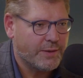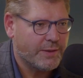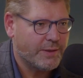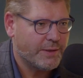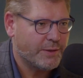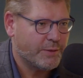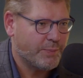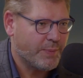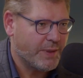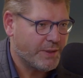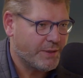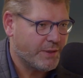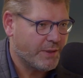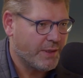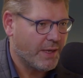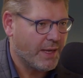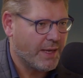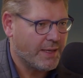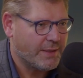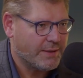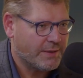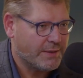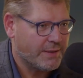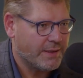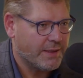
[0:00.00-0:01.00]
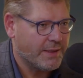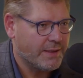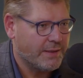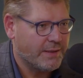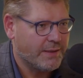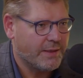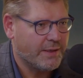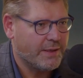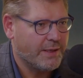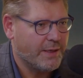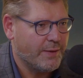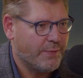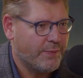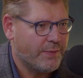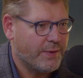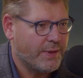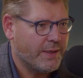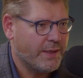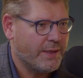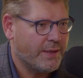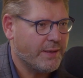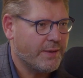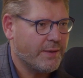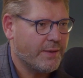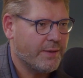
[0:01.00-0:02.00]
specialized in
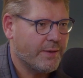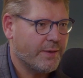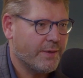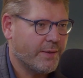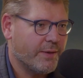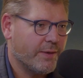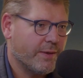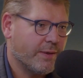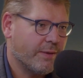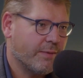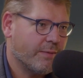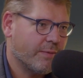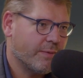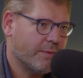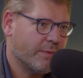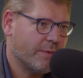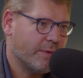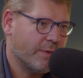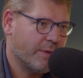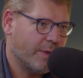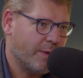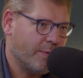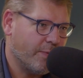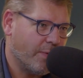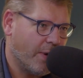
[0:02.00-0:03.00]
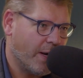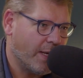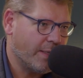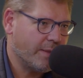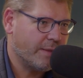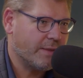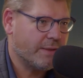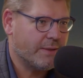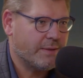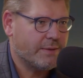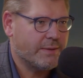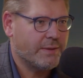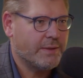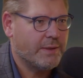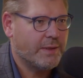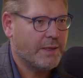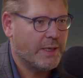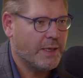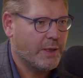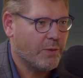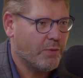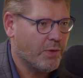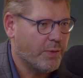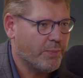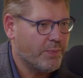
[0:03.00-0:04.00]
lifting devices,
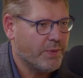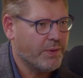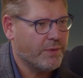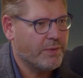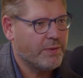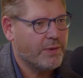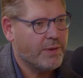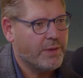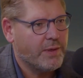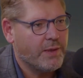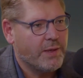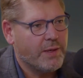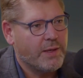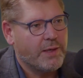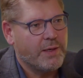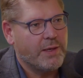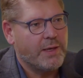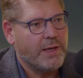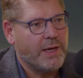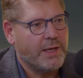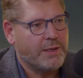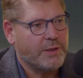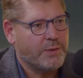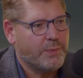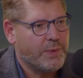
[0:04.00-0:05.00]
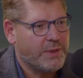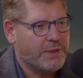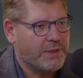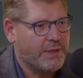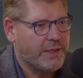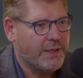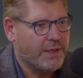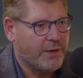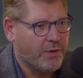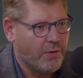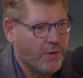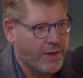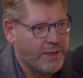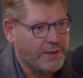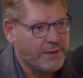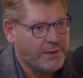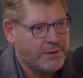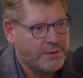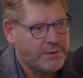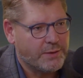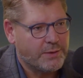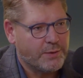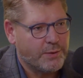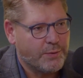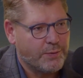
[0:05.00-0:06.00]
equipment, and especially
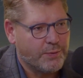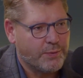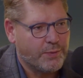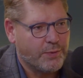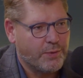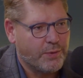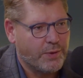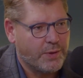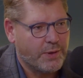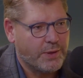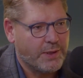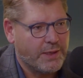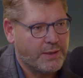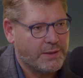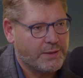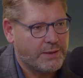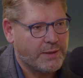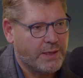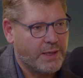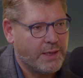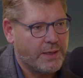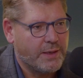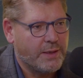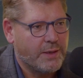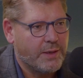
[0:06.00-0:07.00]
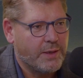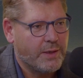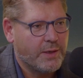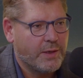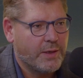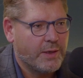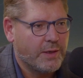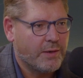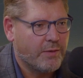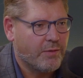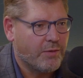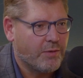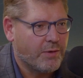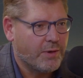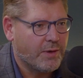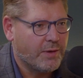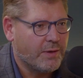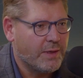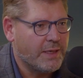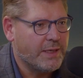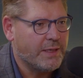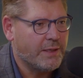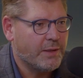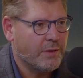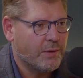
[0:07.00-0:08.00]
cranes for, let's say,
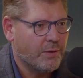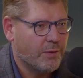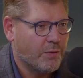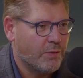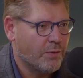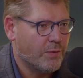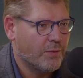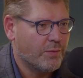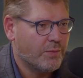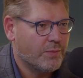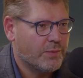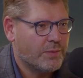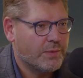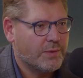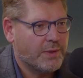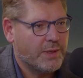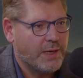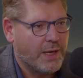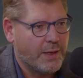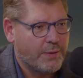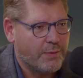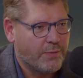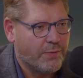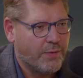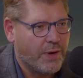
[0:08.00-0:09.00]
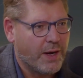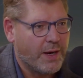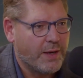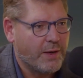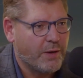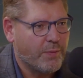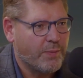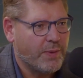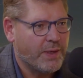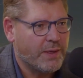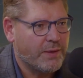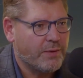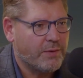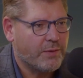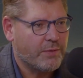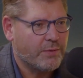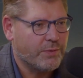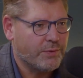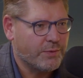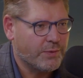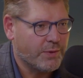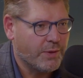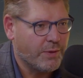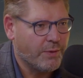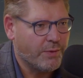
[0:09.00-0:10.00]
clean room environment,
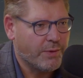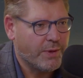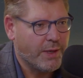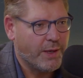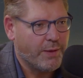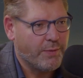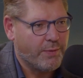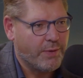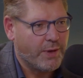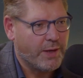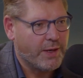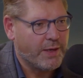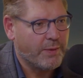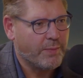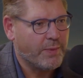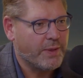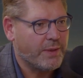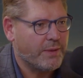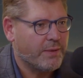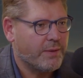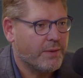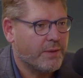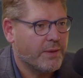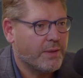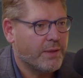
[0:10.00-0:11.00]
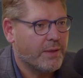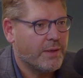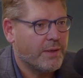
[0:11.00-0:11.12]
controlled environment,